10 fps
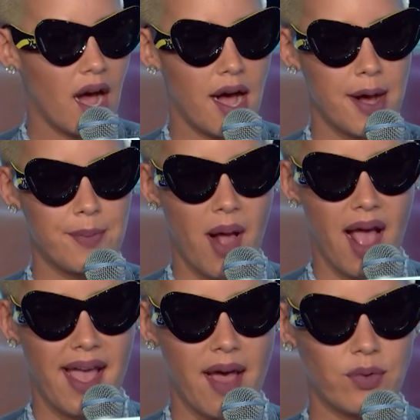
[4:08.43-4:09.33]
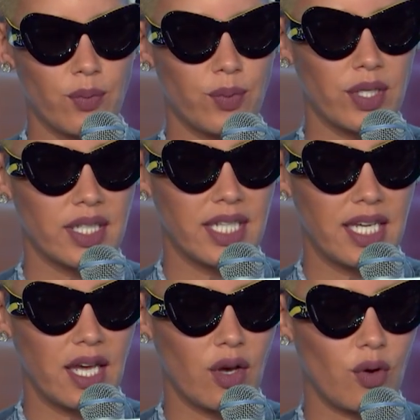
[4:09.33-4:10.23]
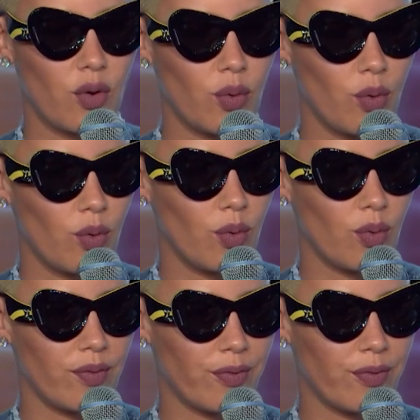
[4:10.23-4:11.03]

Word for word: Um, I have a really cool